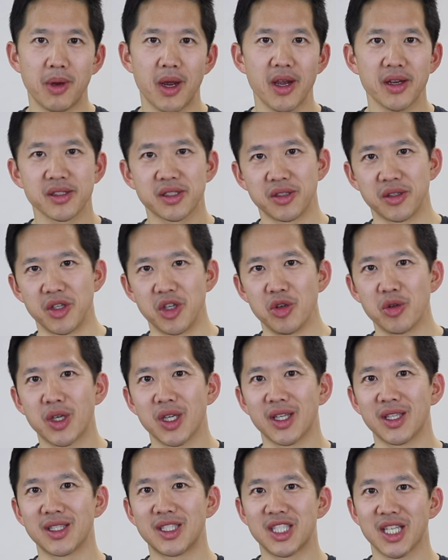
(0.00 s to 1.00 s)
box so you
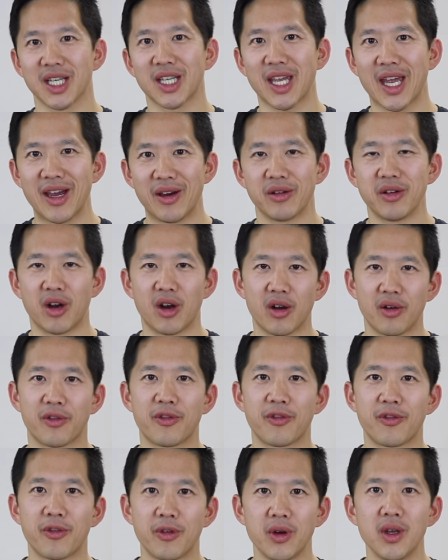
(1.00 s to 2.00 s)
can check out our
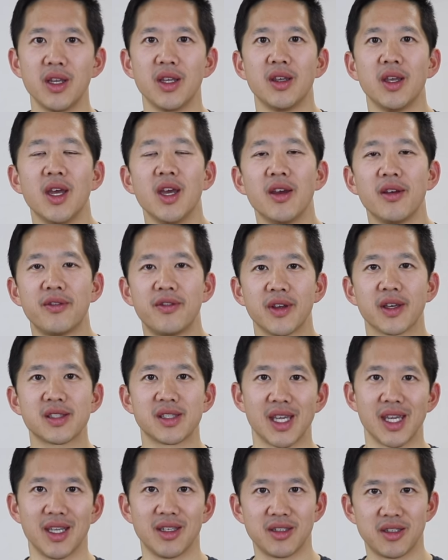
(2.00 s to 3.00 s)
free
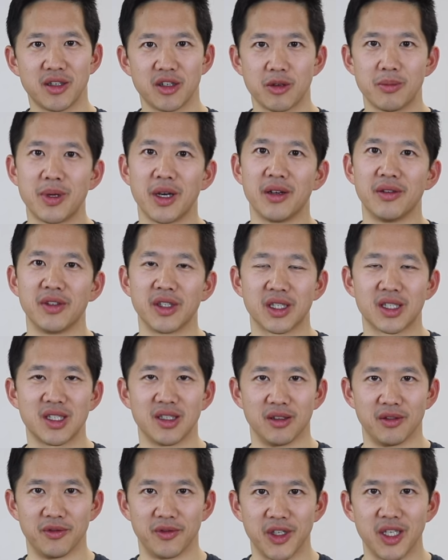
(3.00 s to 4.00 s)
Fix Anterior Pelvic
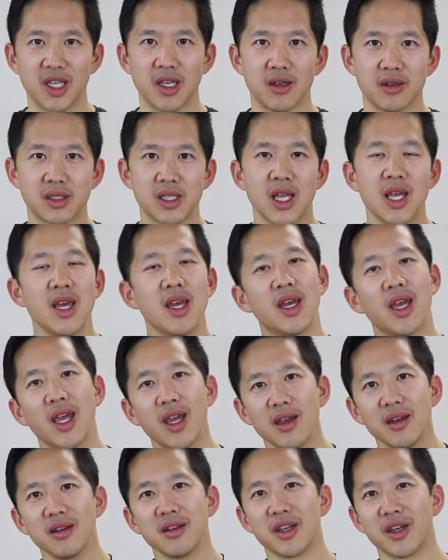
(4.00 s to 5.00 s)
Tilt videos.
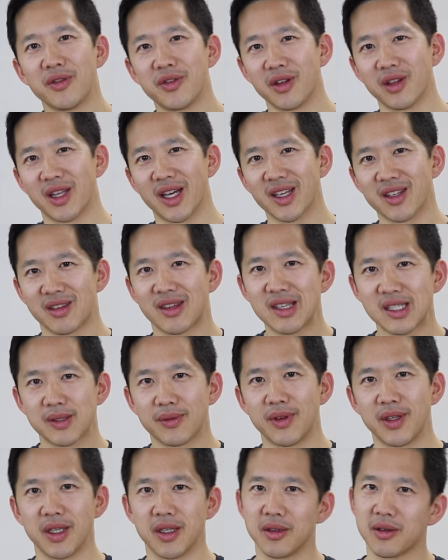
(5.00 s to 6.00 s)
And if you like this
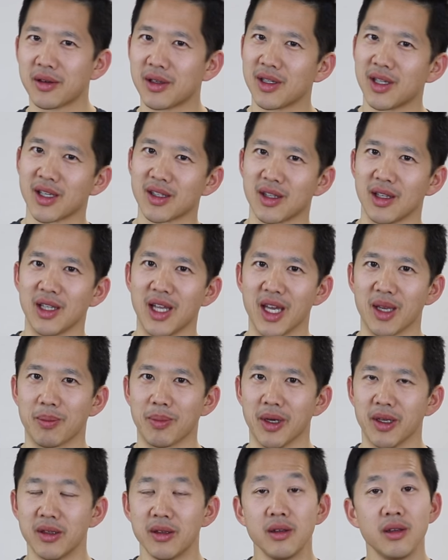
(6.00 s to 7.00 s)
video, click the like
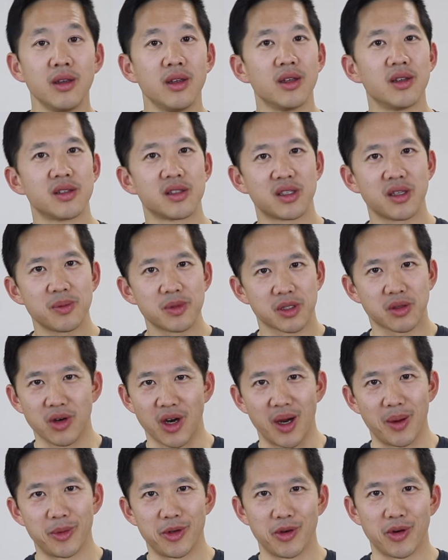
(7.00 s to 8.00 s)
button,
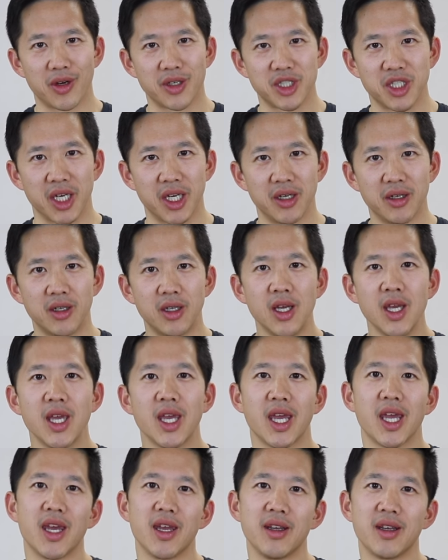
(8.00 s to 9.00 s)
subscribe to our channel,
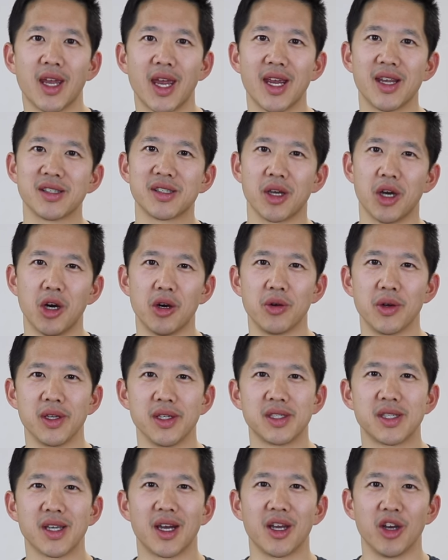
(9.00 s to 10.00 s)
and as
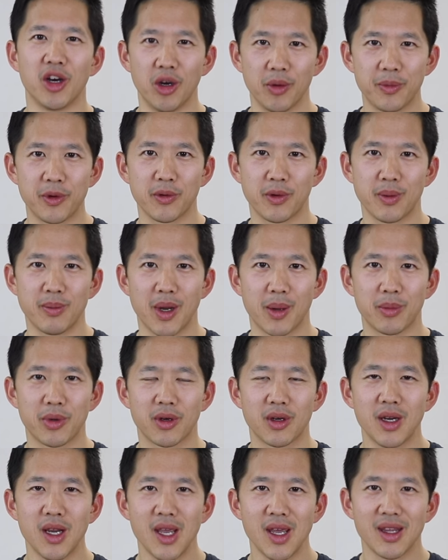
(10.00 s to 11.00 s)
always, I hope you
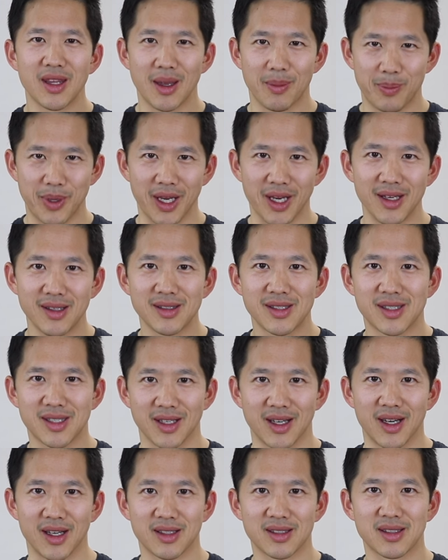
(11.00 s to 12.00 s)
remember that pain
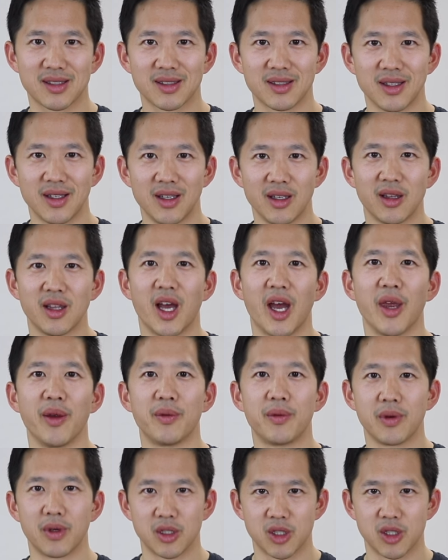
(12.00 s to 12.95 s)
sucks, life